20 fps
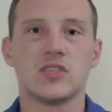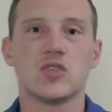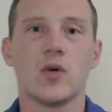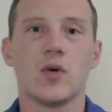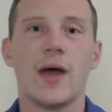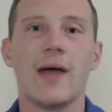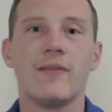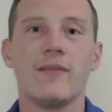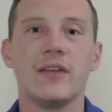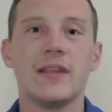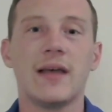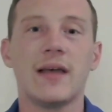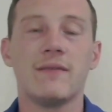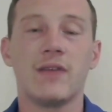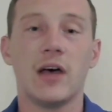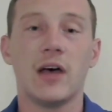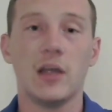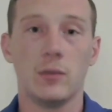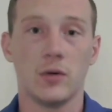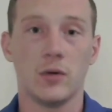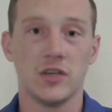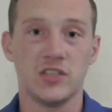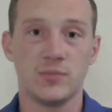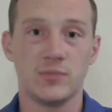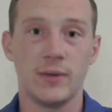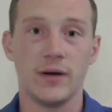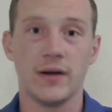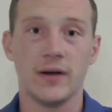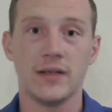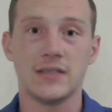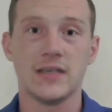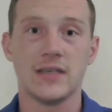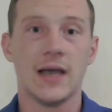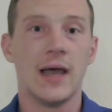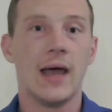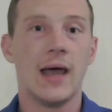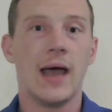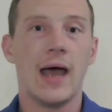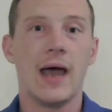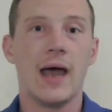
So having that valuable experience,